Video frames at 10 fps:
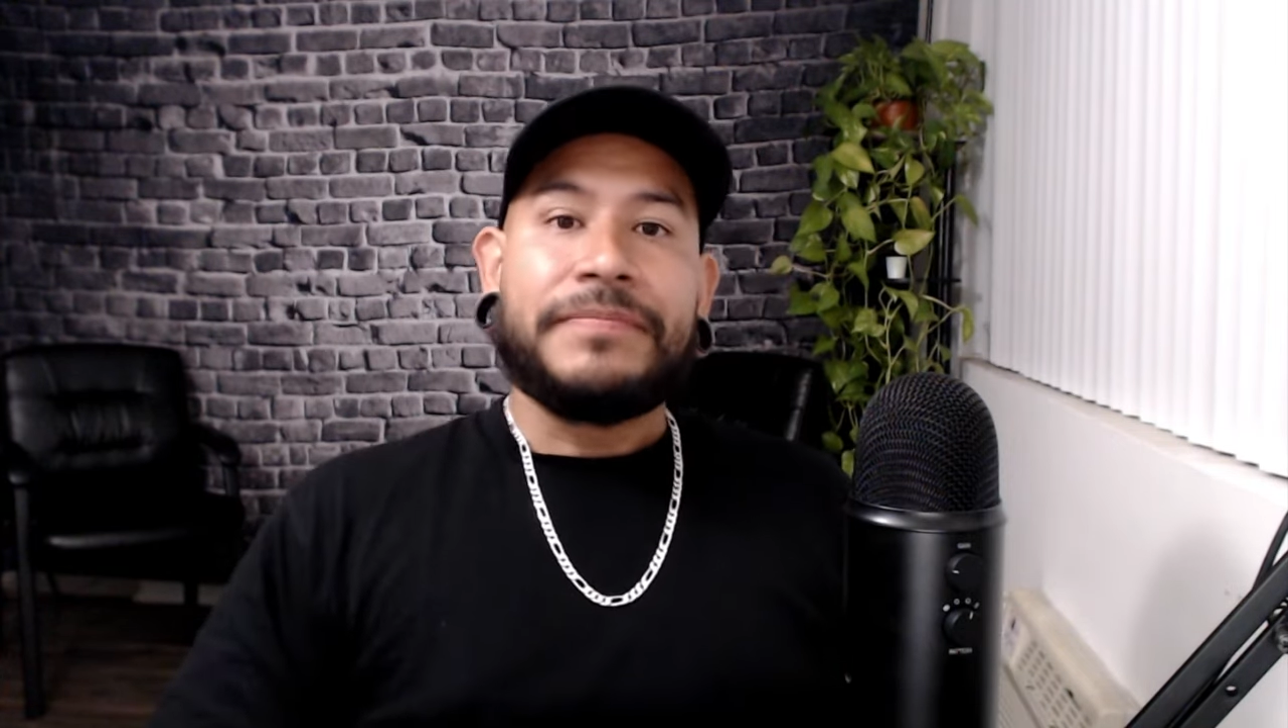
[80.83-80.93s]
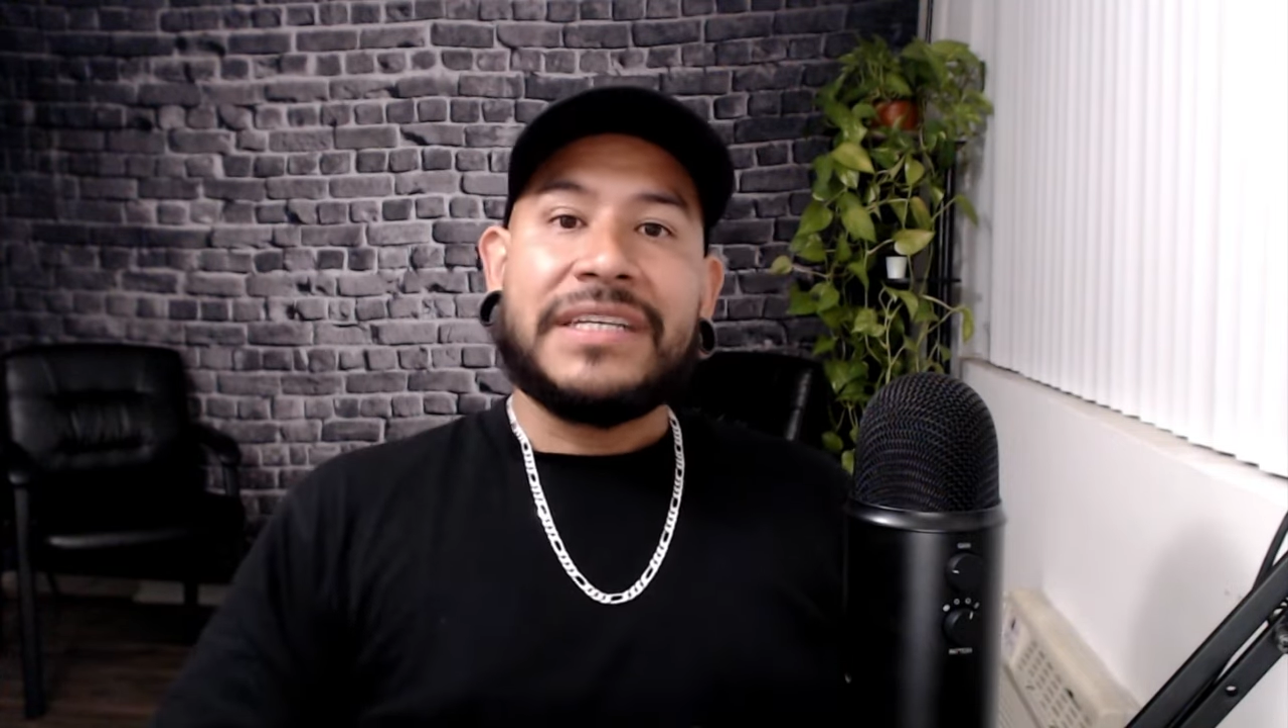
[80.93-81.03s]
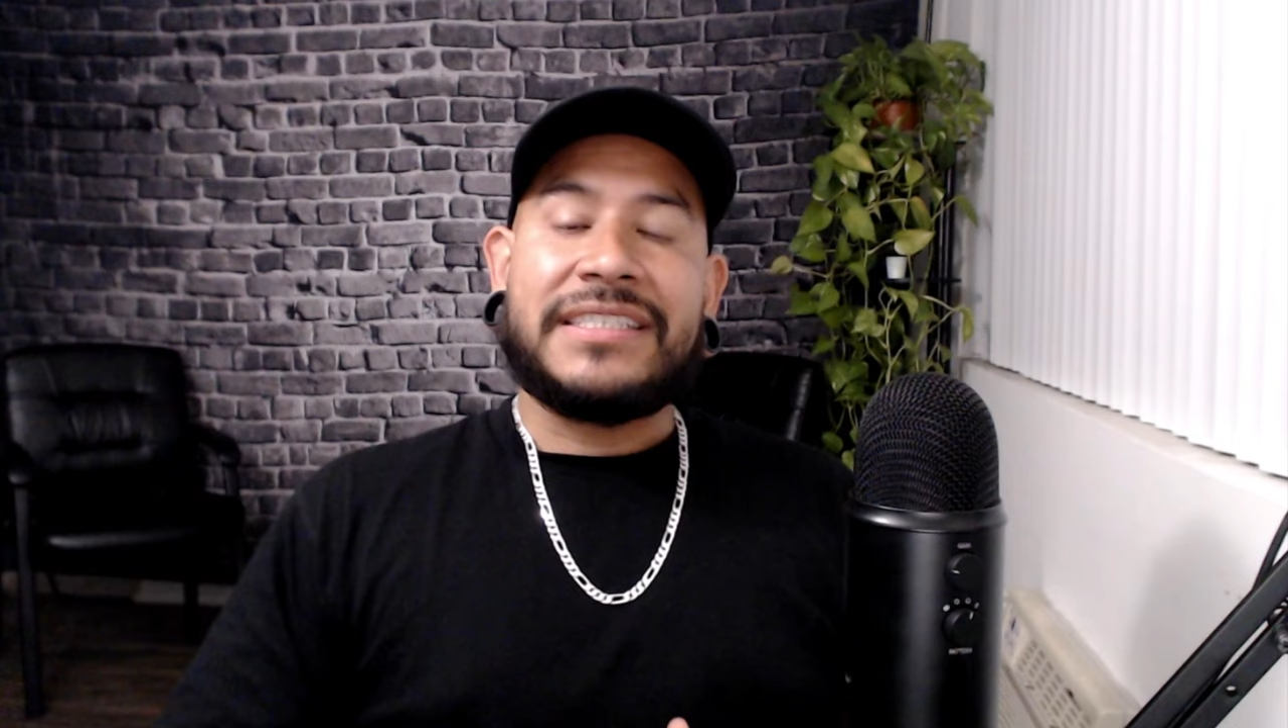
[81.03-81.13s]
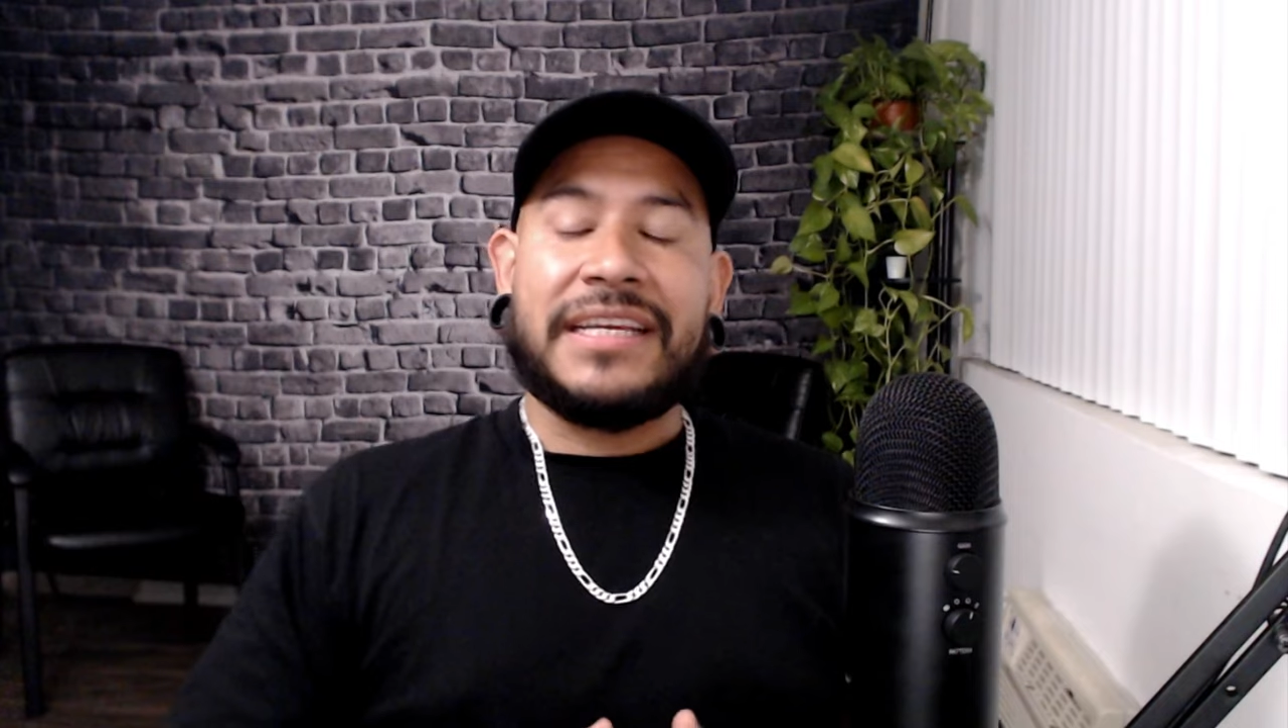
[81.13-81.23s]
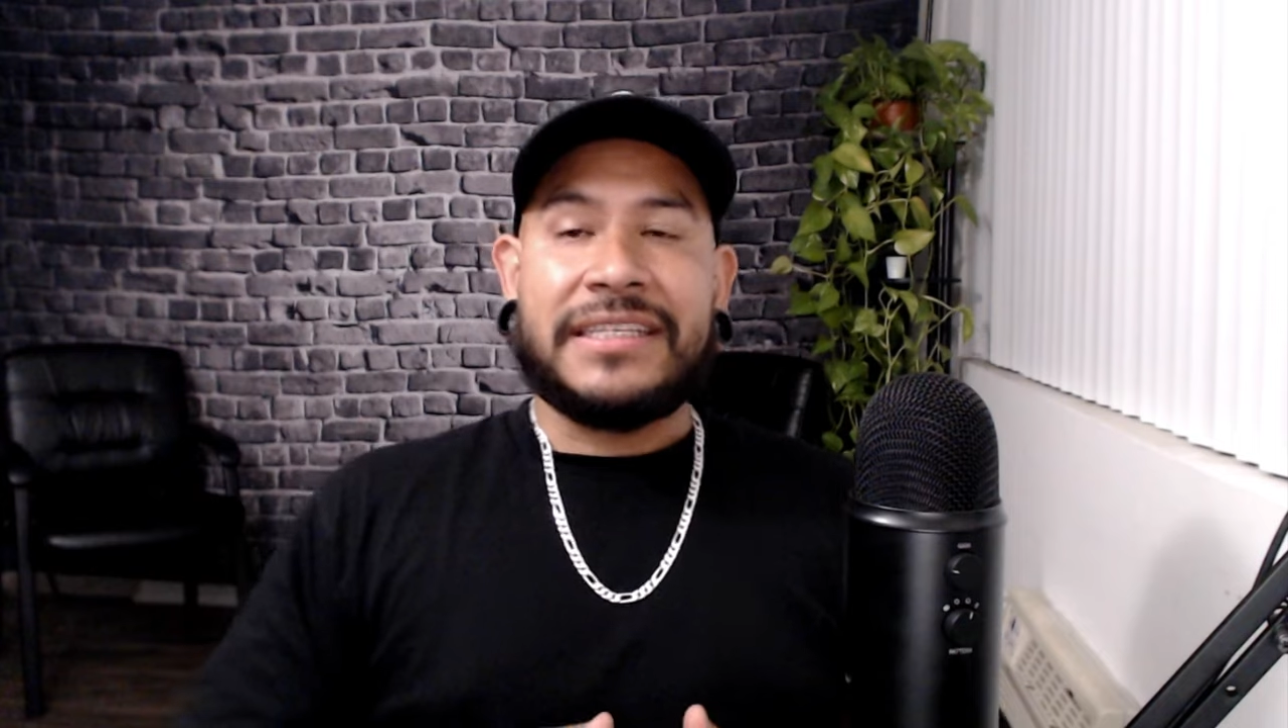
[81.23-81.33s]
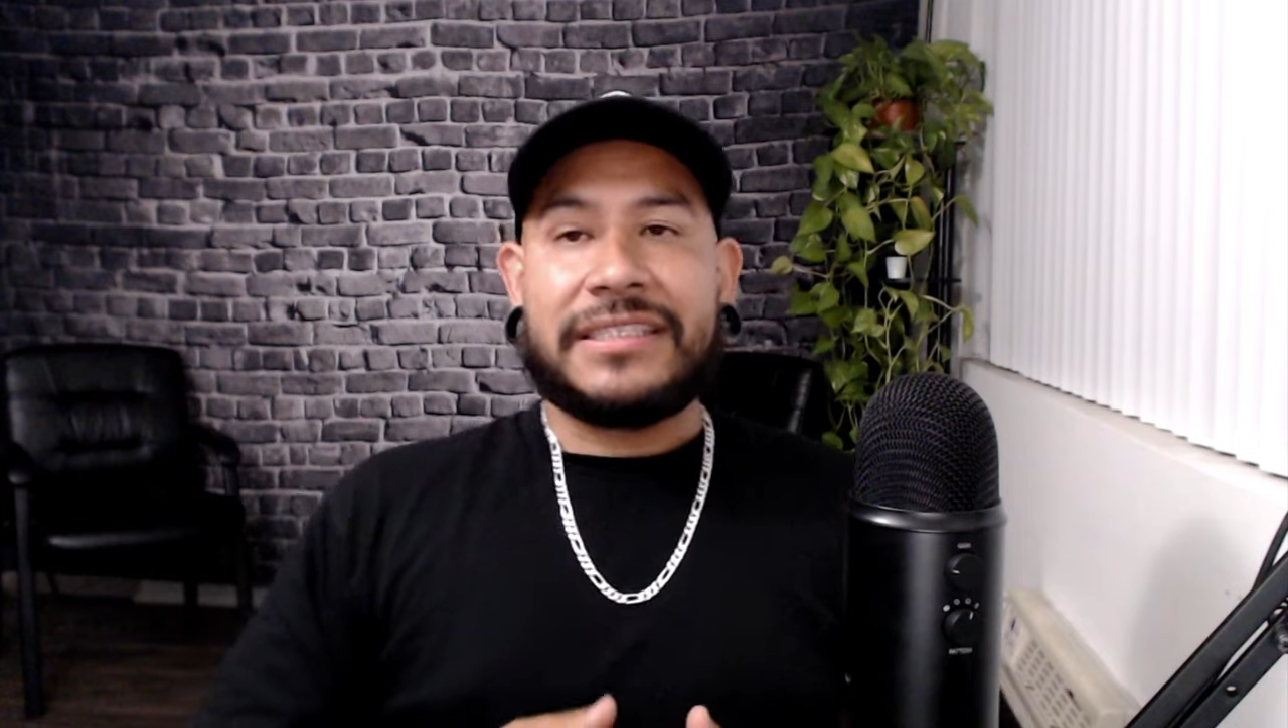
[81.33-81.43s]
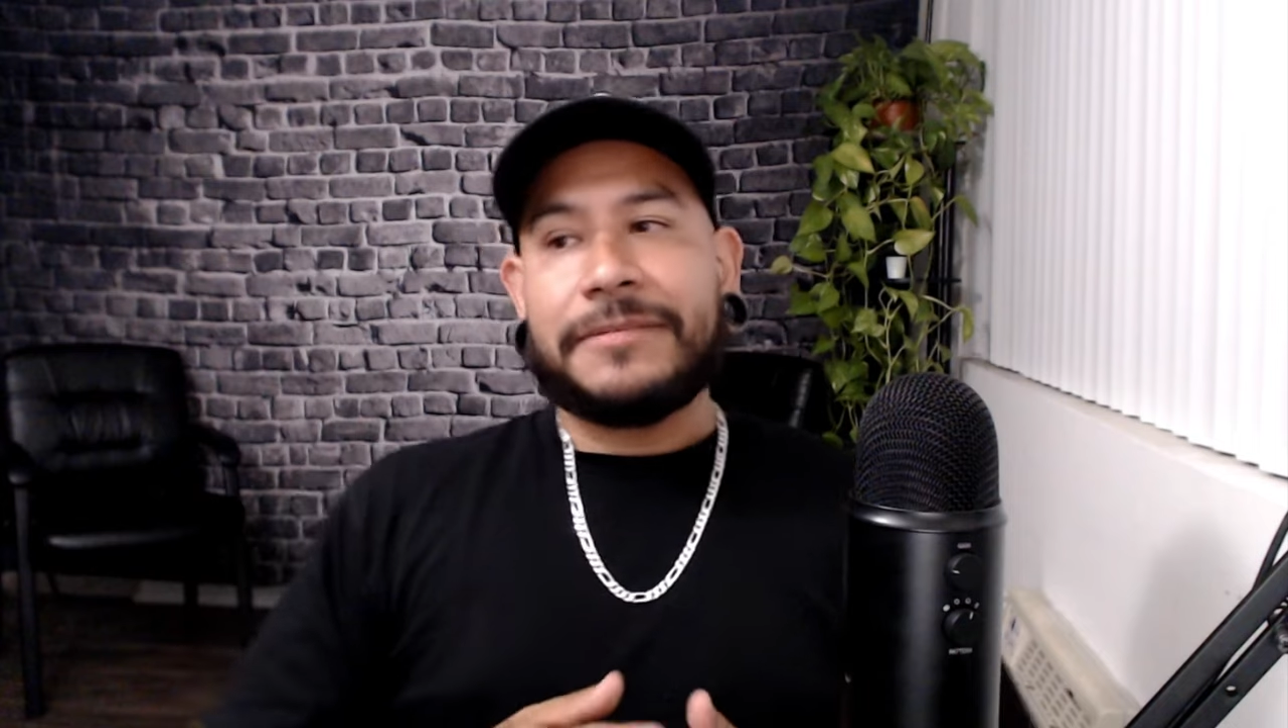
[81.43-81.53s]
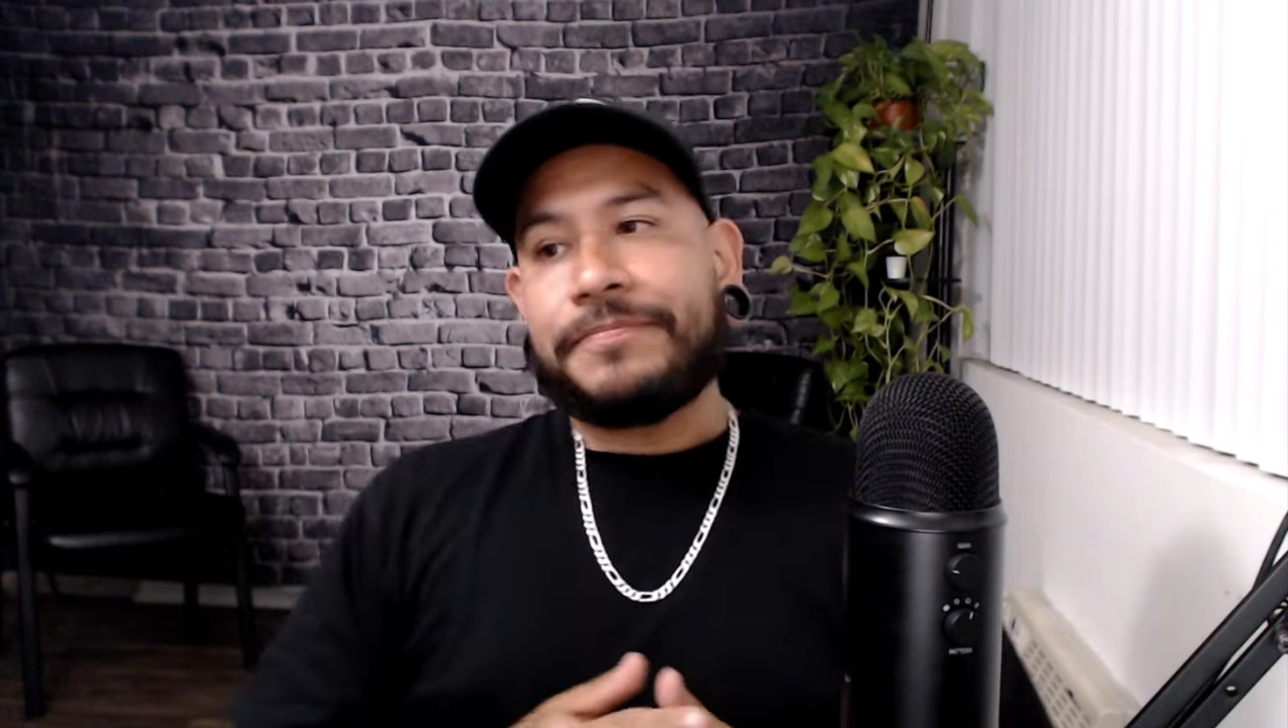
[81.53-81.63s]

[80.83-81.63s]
since